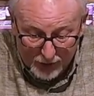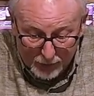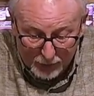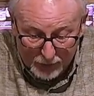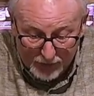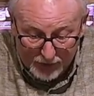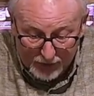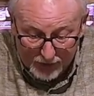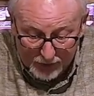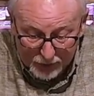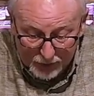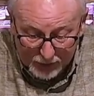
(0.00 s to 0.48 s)

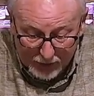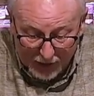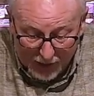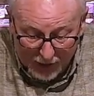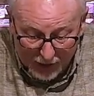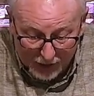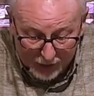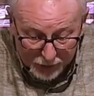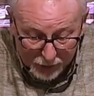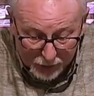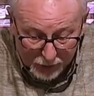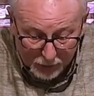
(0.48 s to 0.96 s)
because
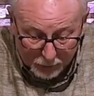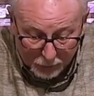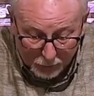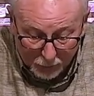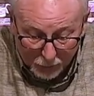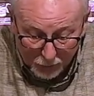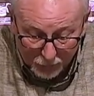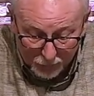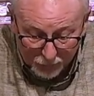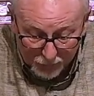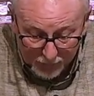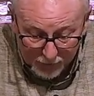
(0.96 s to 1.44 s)
God is the
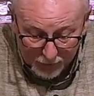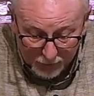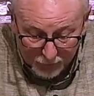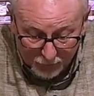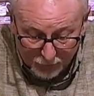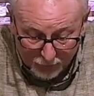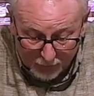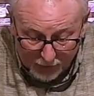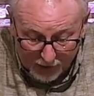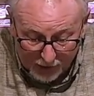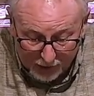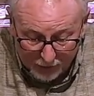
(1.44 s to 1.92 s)
perfect
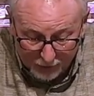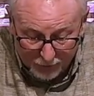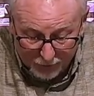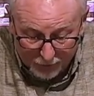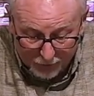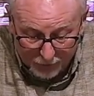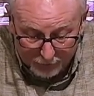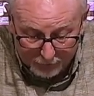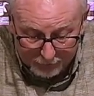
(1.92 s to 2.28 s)
Father.